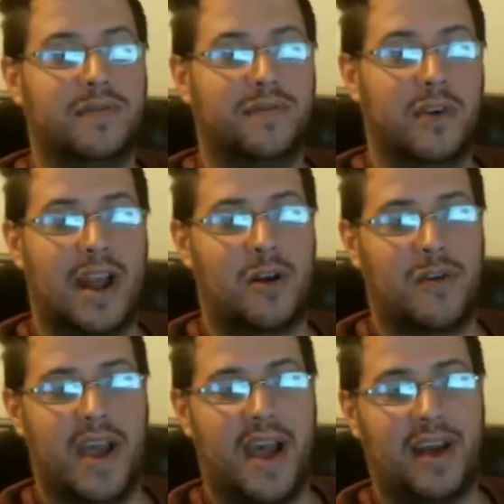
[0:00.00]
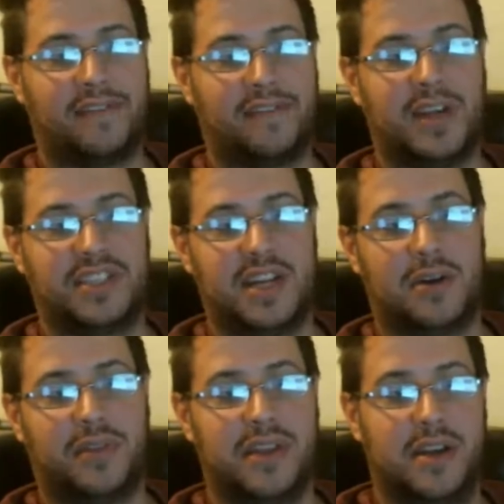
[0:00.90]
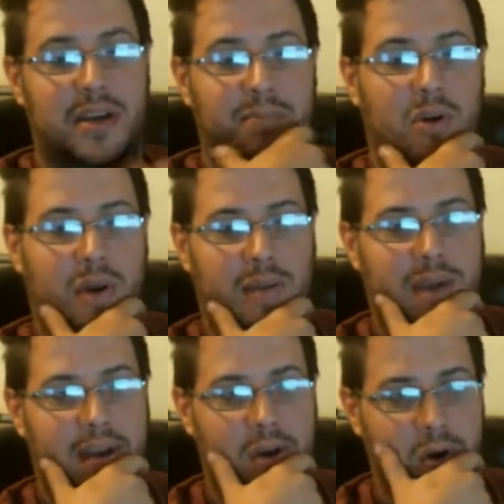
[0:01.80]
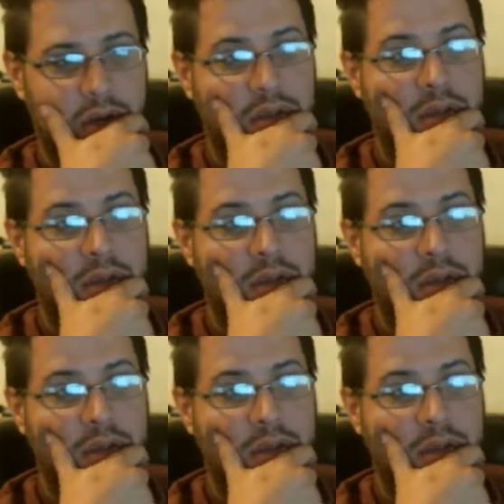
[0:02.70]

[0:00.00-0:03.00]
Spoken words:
for an hour and a half, fleshed out the Broken Matt Hardy.